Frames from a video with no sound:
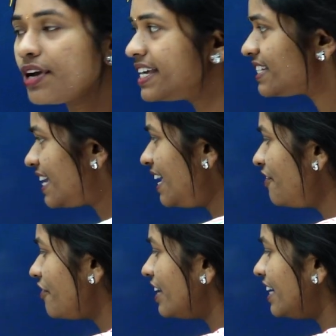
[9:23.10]
is
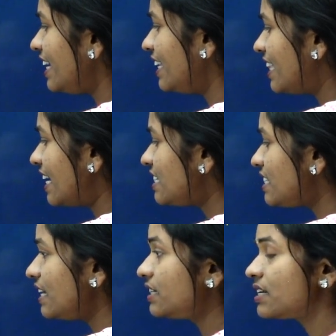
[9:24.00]
infinity,
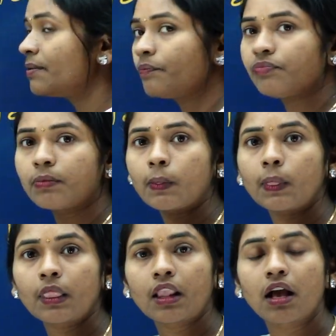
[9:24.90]
that's it.
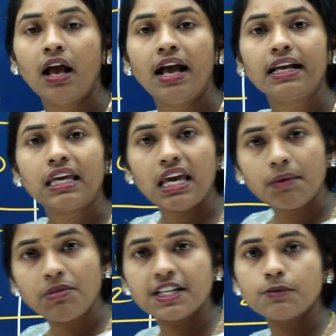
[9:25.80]

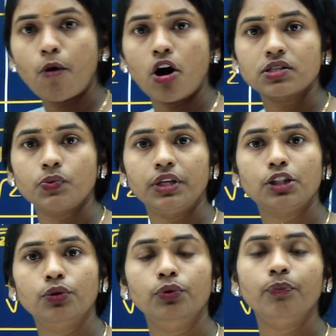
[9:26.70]
Keep this box
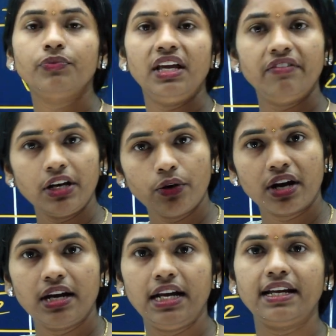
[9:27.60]
with you, even you are
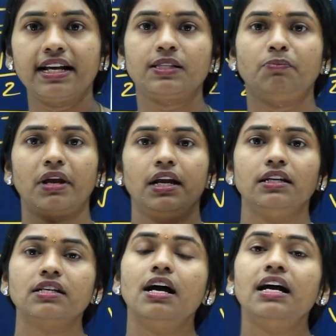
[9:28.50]
a NEET
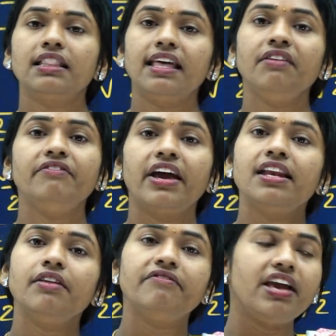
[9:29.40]
aspirant. Then
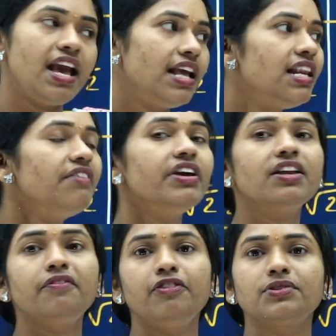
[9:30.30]
when
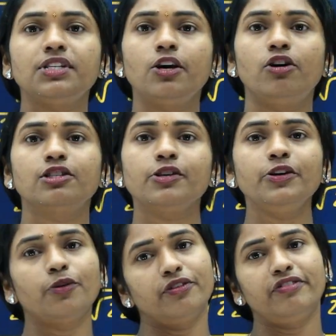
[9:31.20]
anywhere if you see also, you
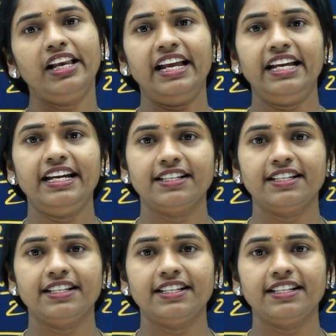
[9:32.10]
don't feel any